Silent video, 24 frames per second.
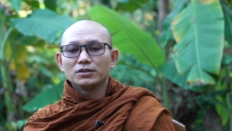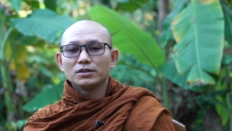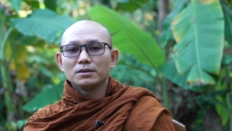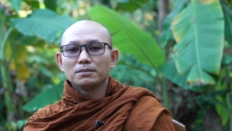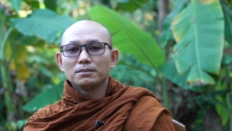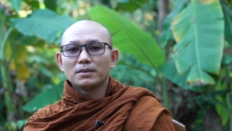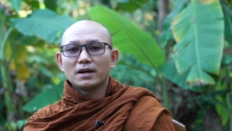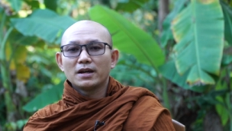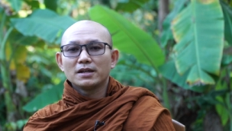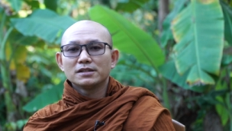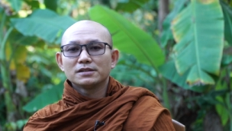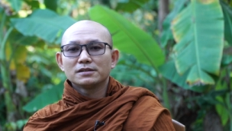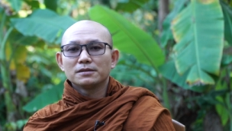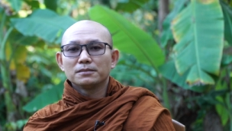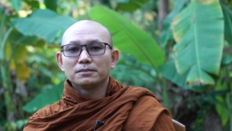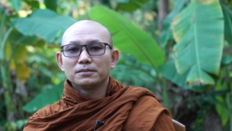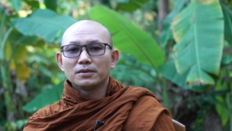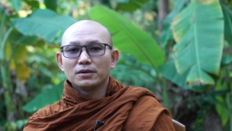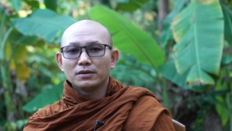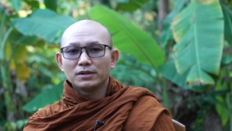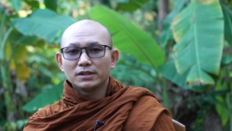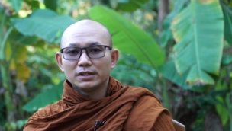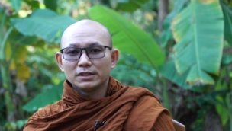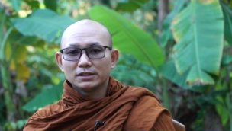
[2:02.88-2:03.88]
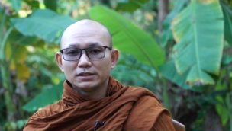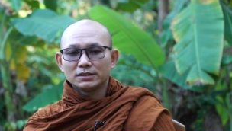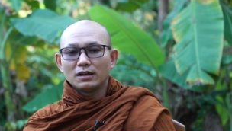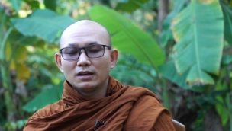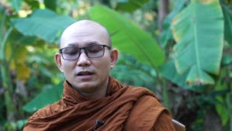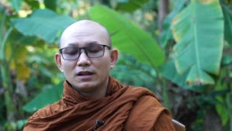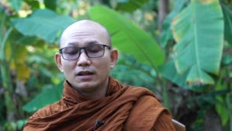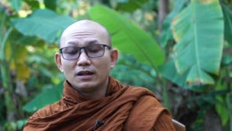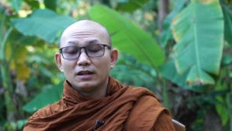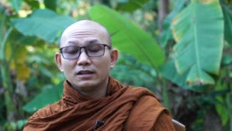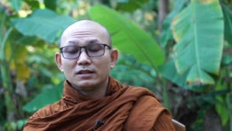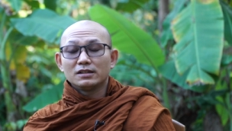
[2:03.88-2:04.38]
your mind and body.
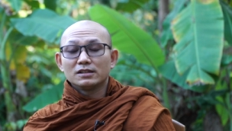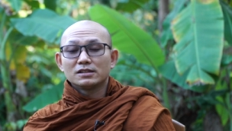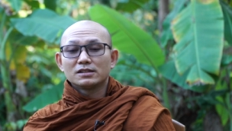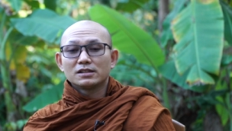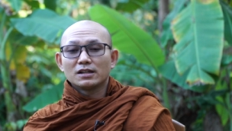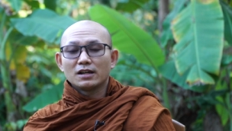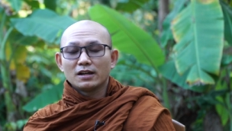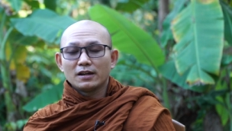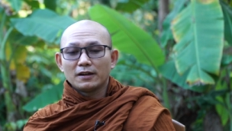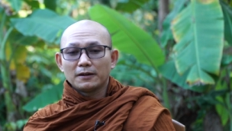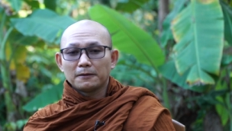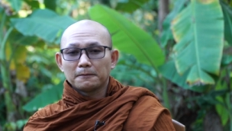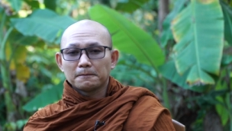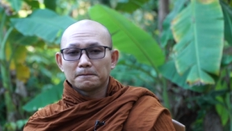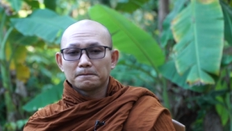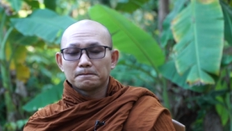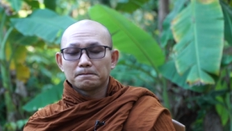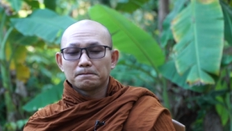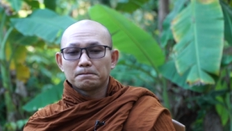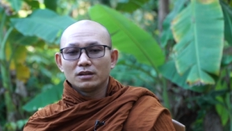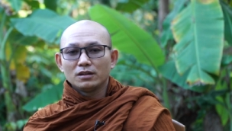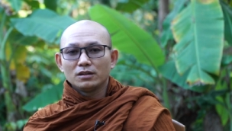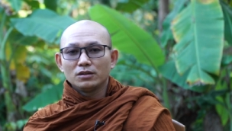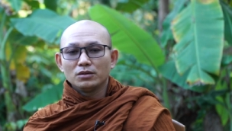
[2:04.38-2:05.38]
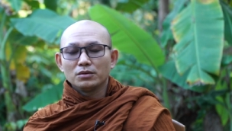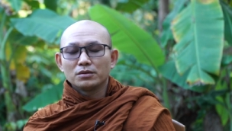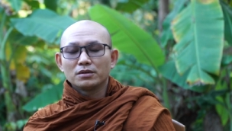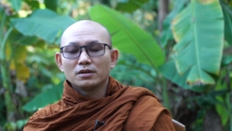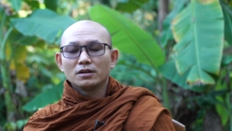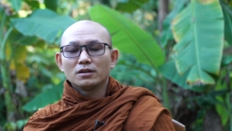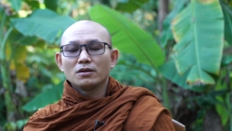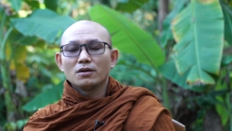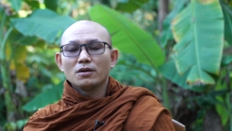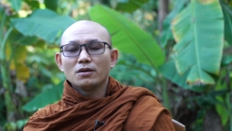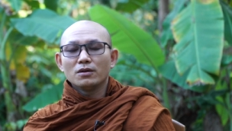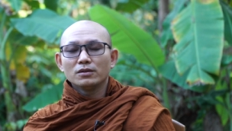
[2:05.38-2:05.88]
At that time, you
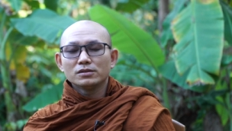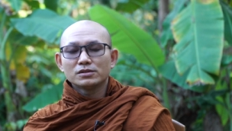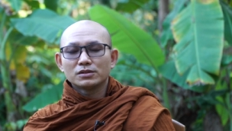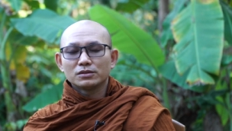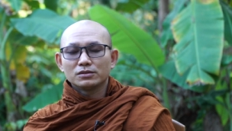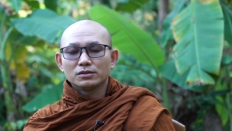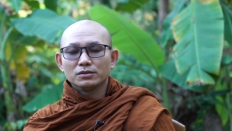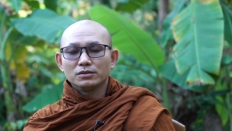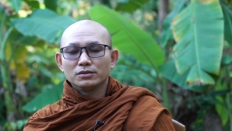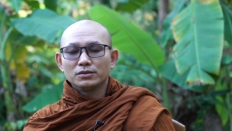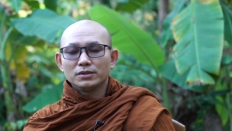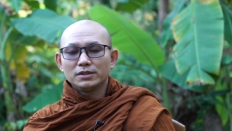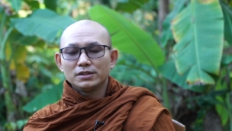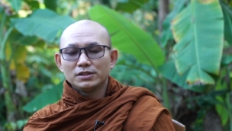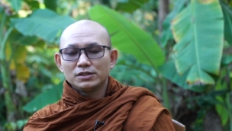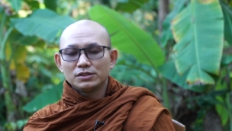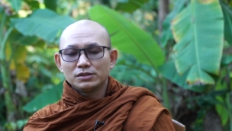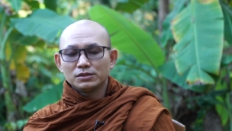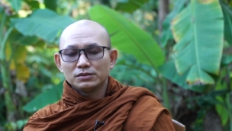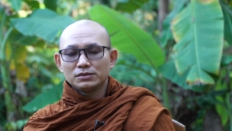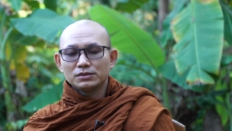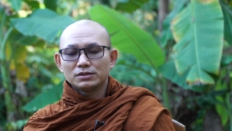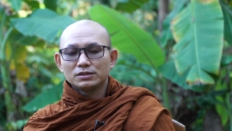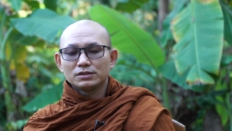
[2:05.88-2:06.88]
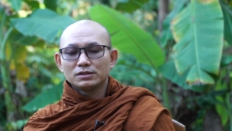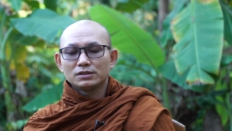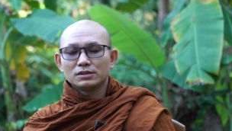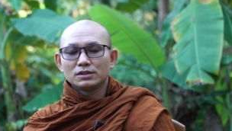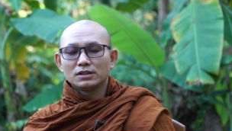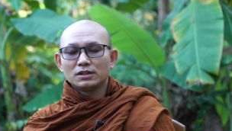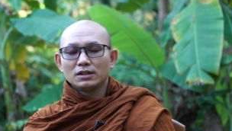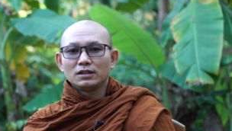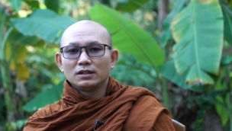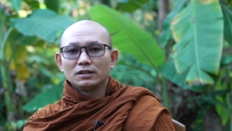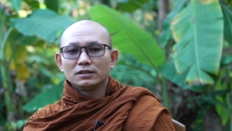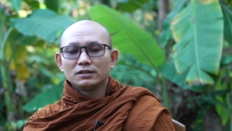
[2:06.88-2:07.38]
can also reduce
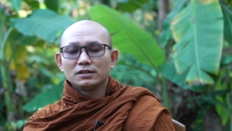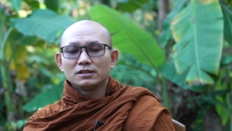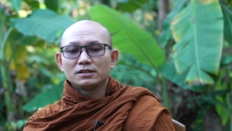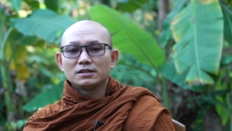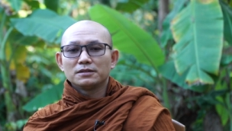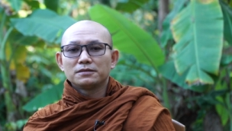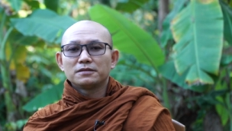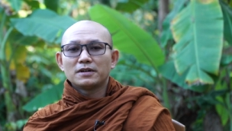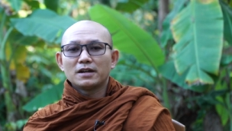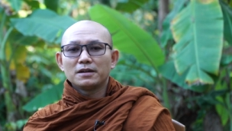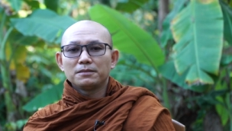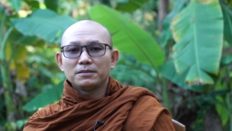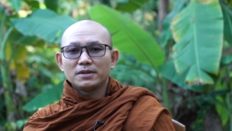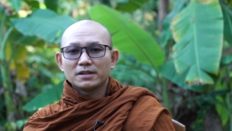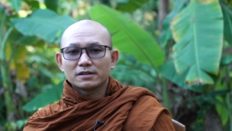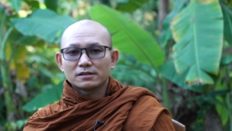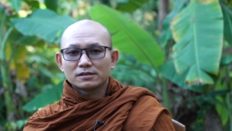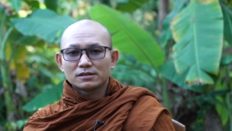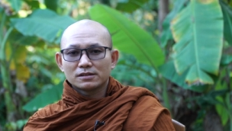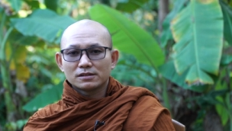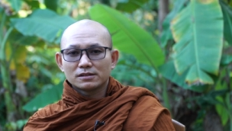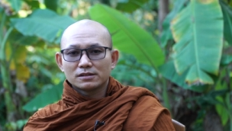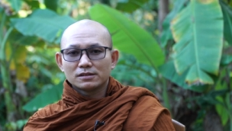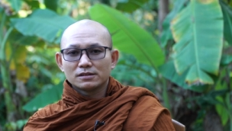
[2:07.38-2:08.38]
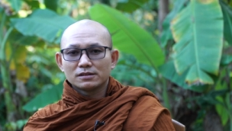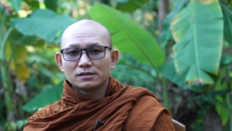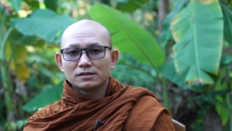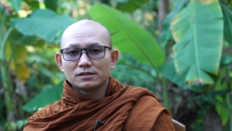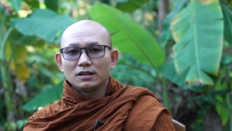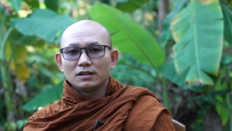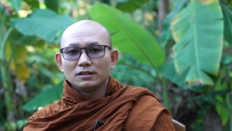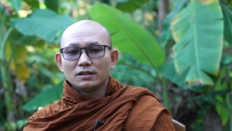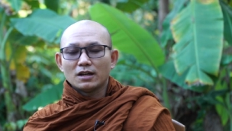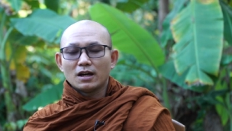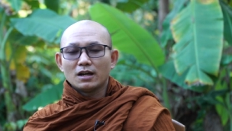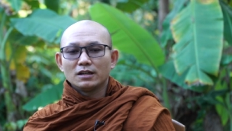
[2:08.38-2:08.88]
the defilements
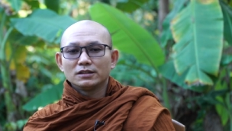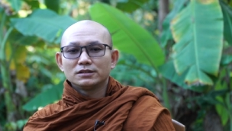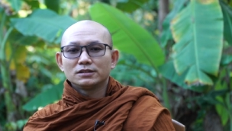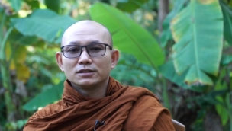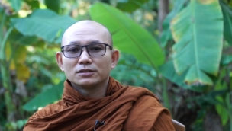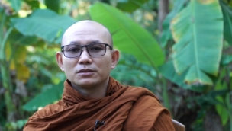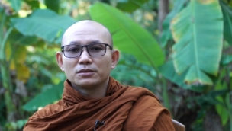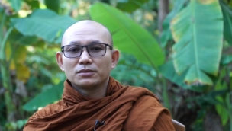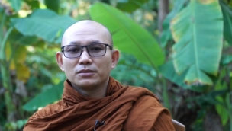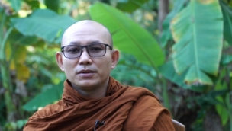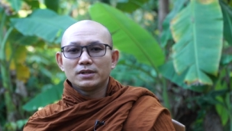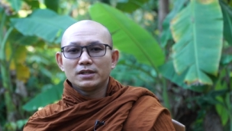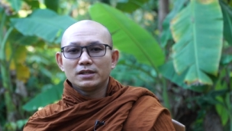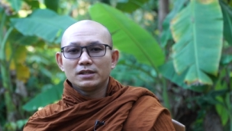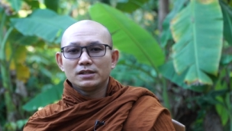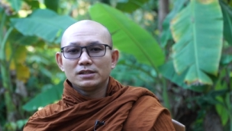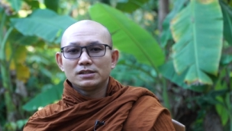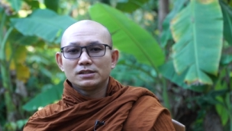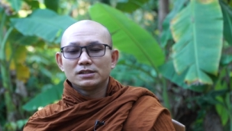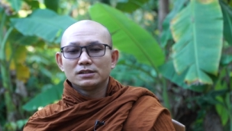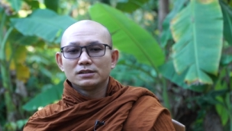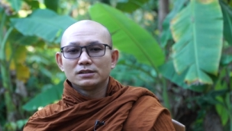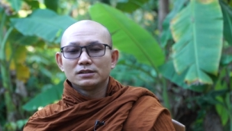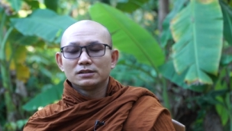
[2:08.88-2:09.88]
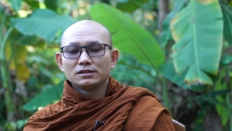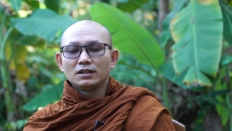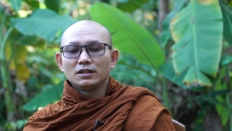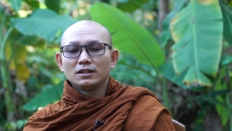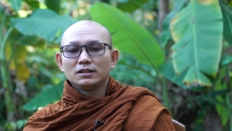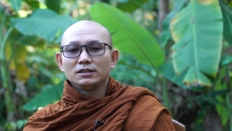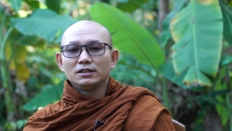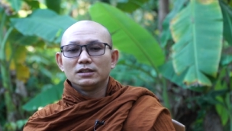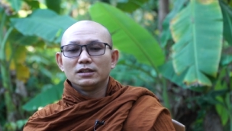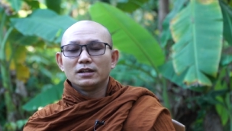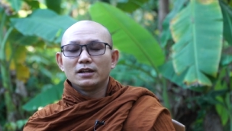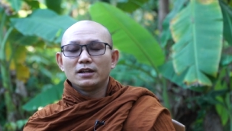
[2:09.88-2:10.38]
that is greed,
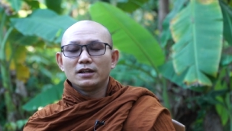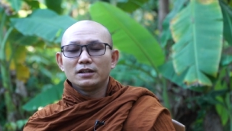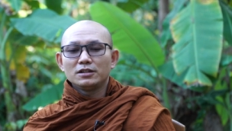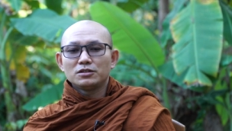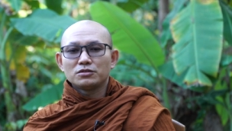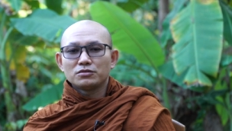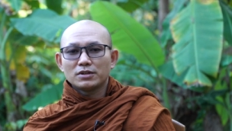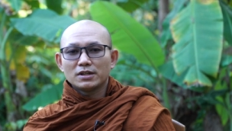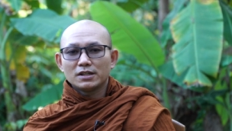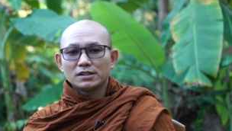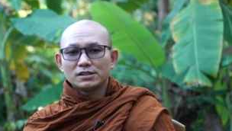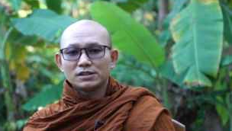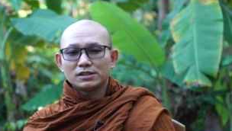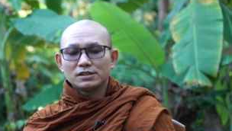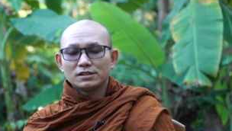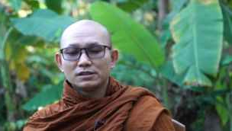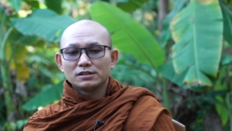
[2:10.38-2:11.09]
the hatred,